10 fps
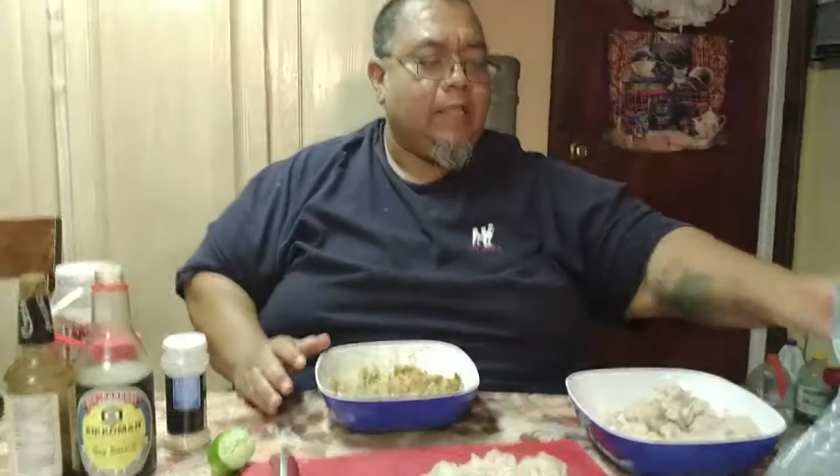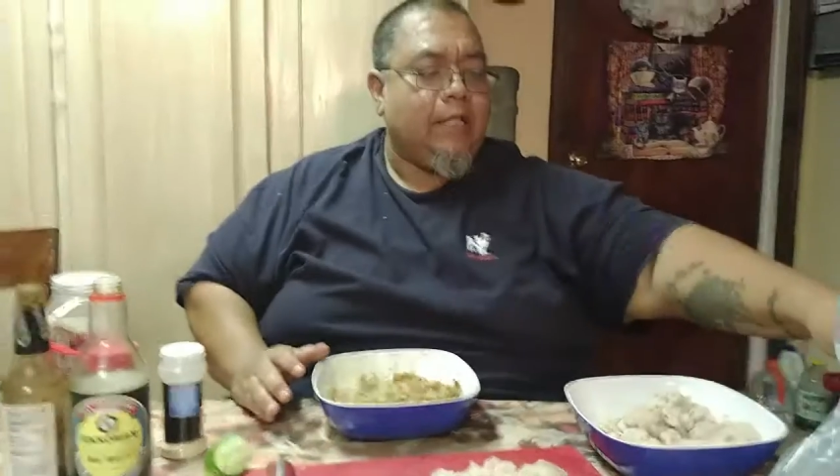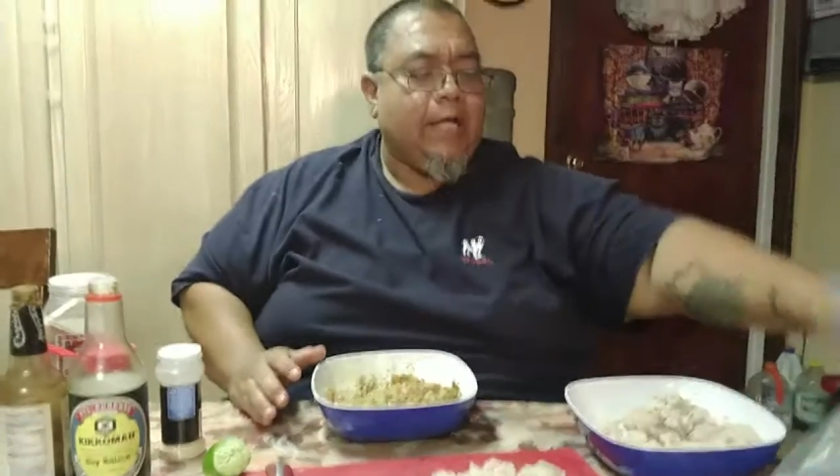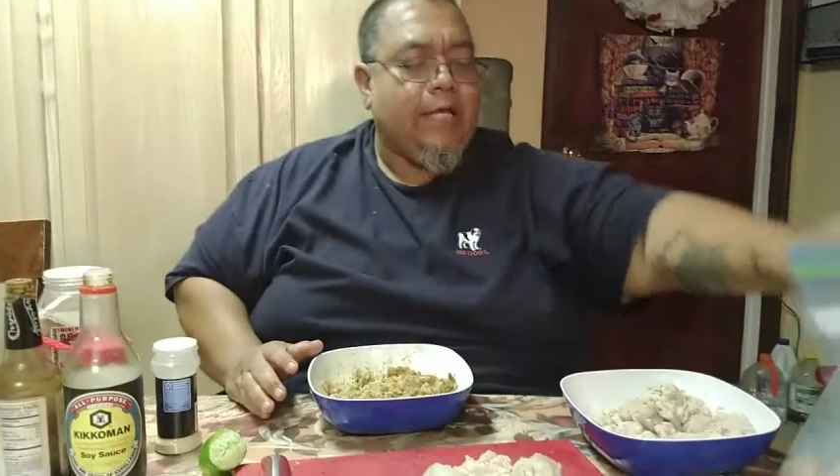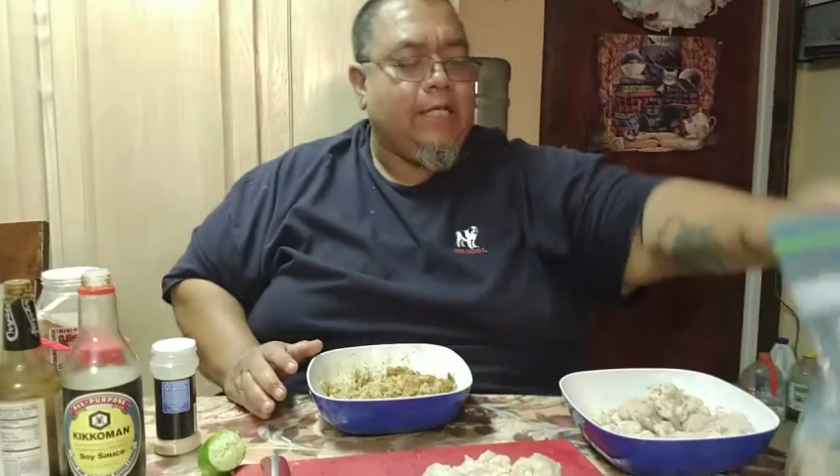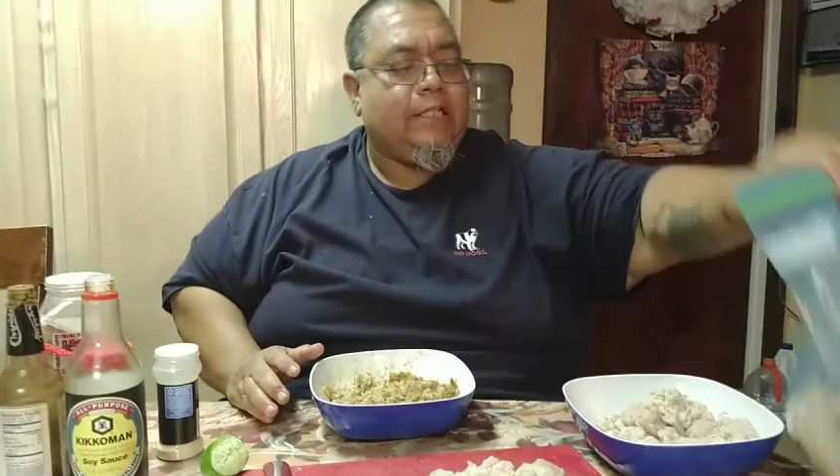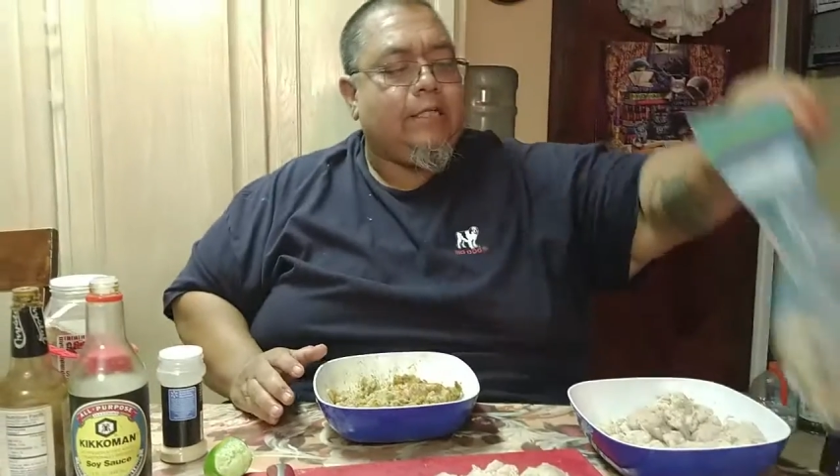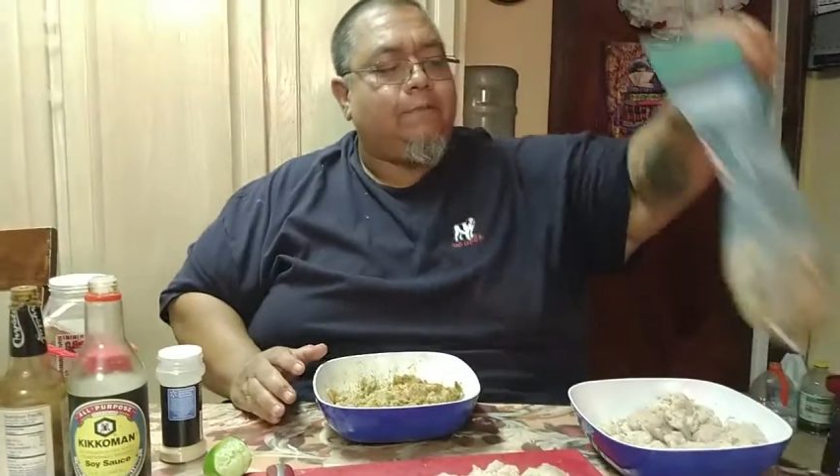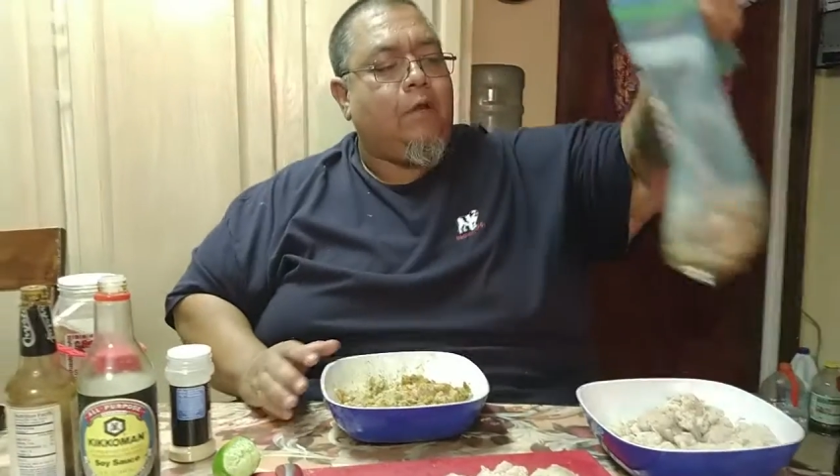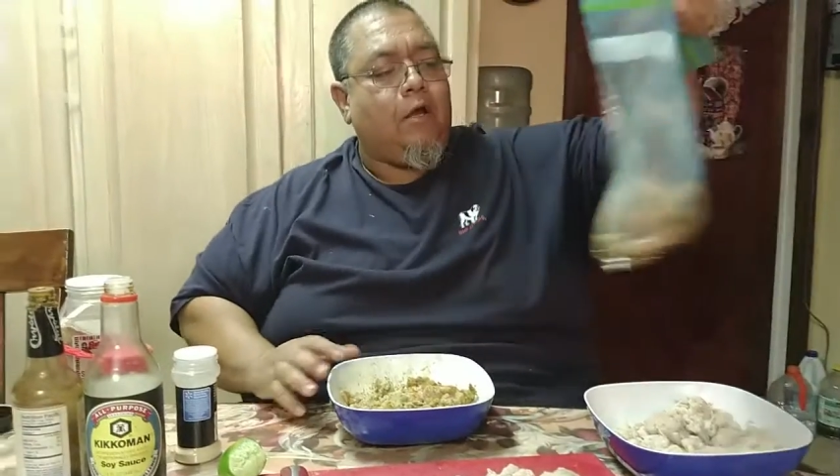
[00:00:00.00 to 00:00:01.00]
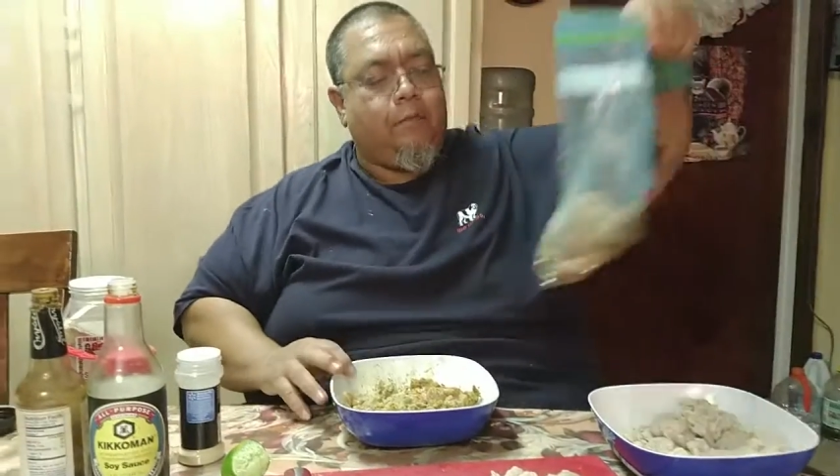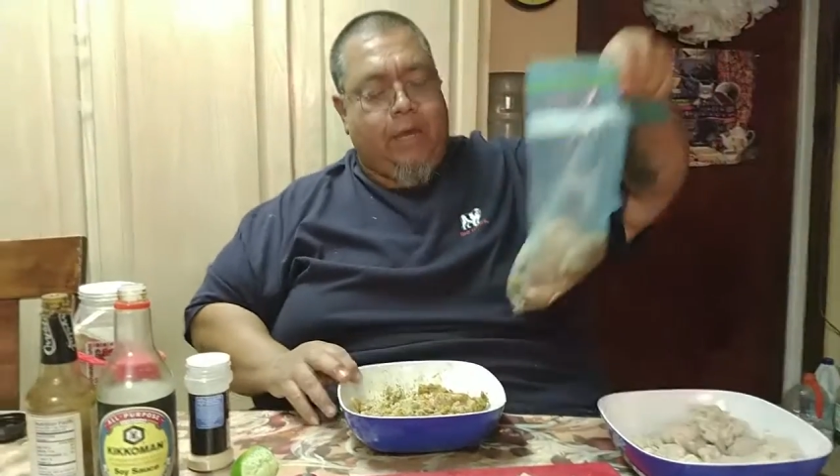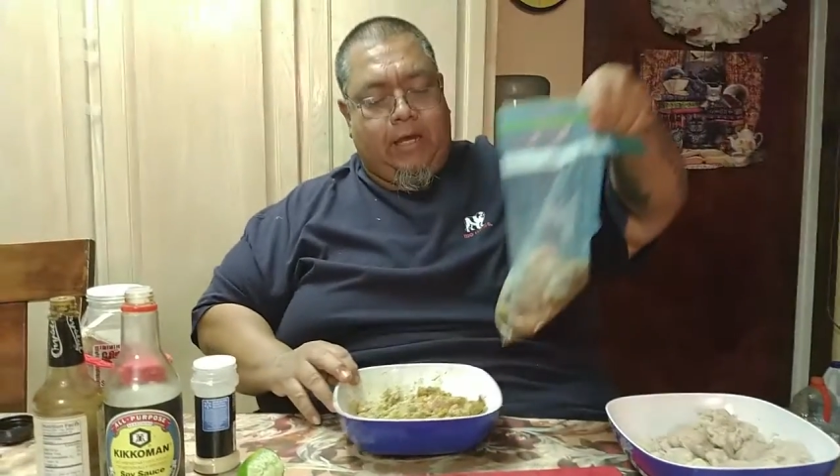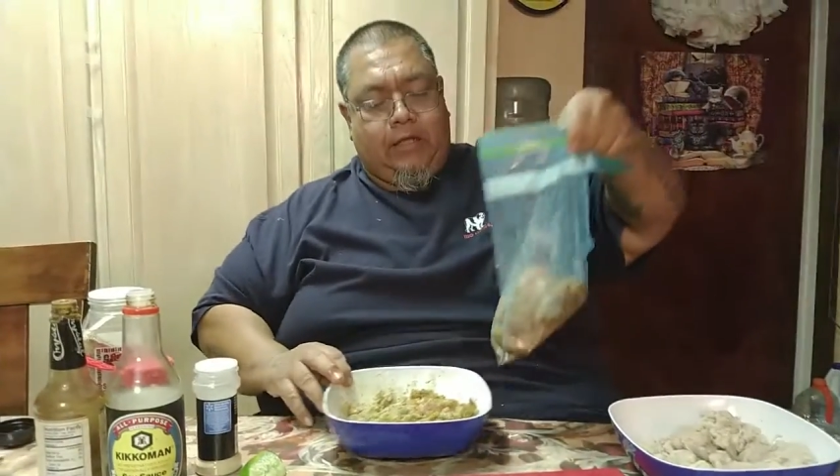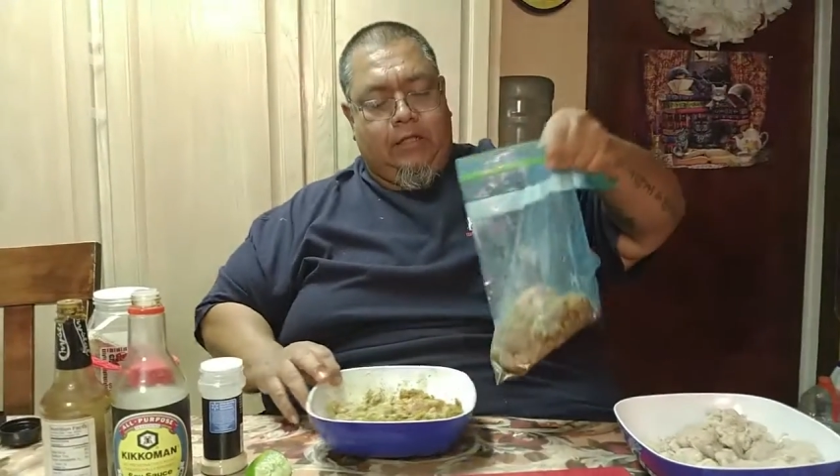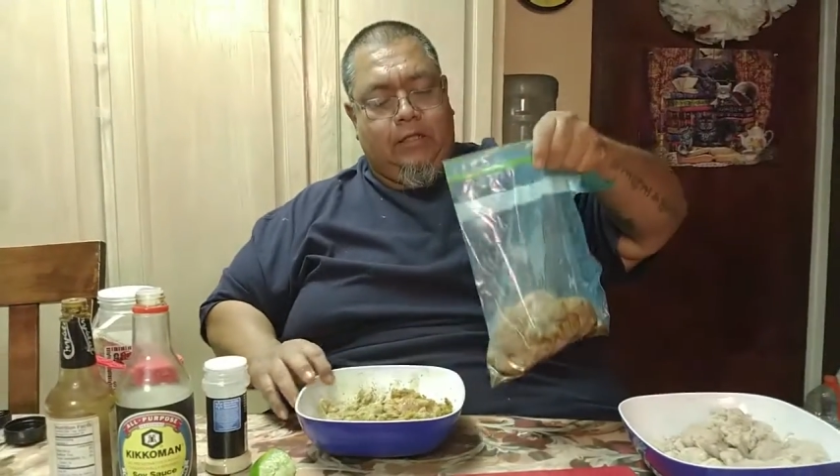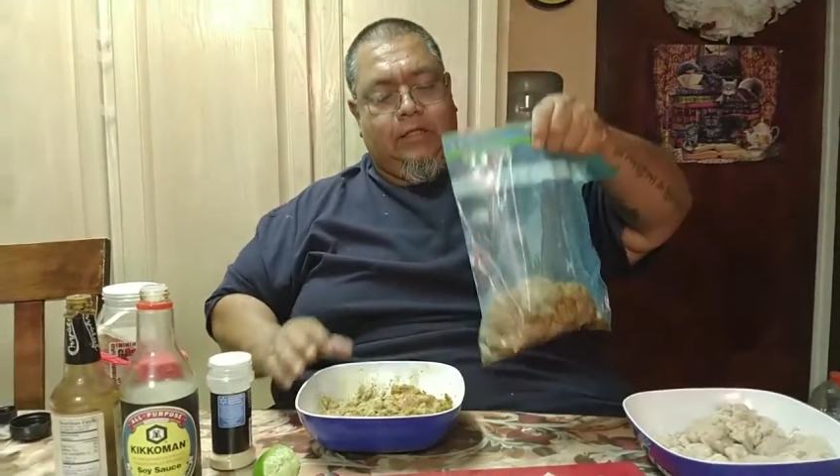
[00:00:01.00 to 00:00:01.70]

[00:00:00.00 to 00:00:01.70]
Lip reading: then I get a Ziploc bag.